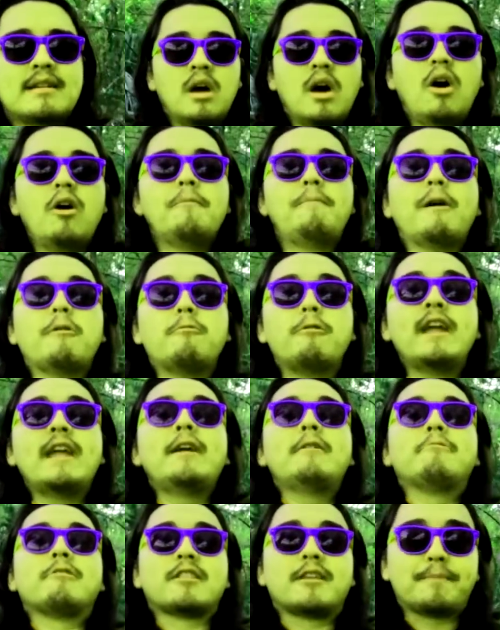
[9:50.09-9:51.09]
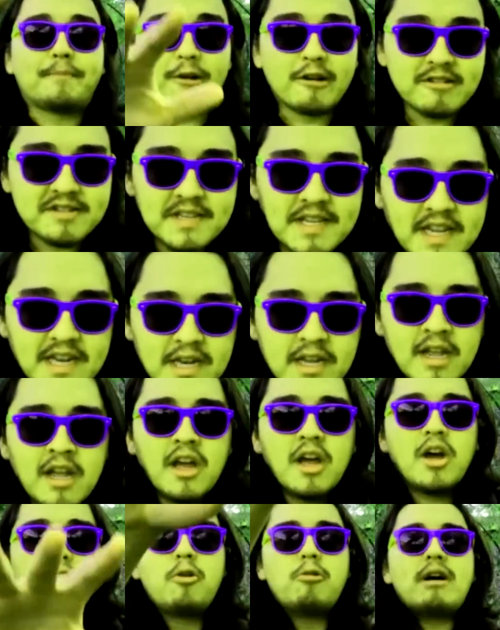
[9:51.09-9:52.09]
Oh, but we were the person
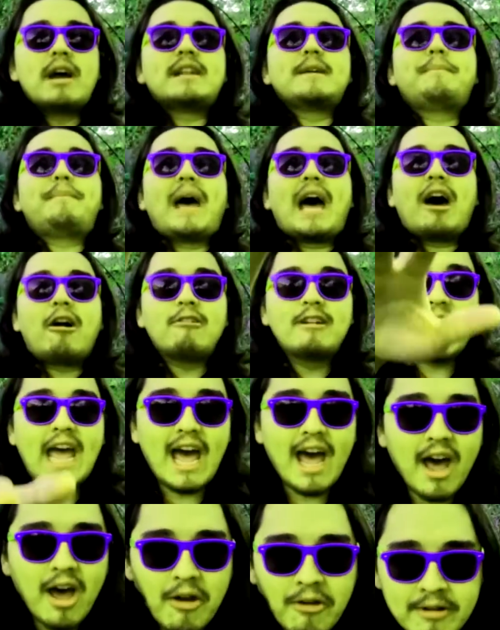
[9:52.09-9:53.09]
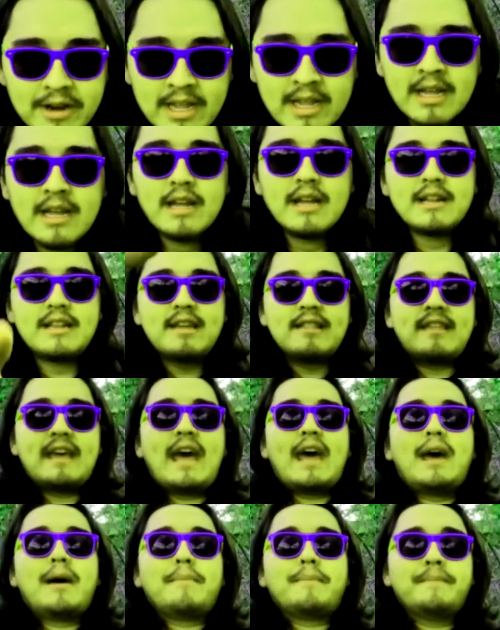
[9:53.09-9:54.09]
who had to bow down to
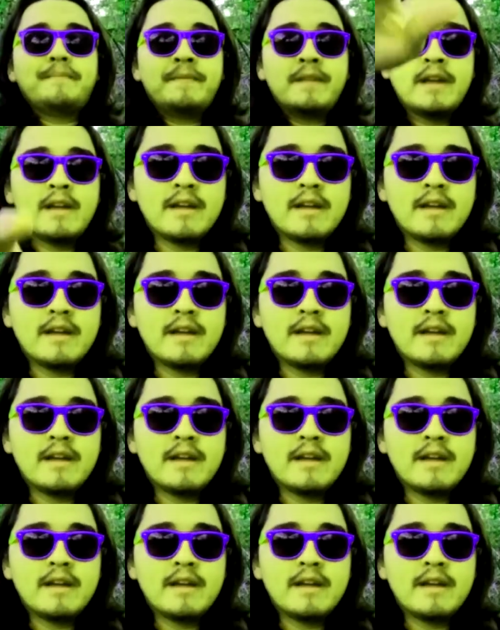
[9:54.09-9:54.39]
them,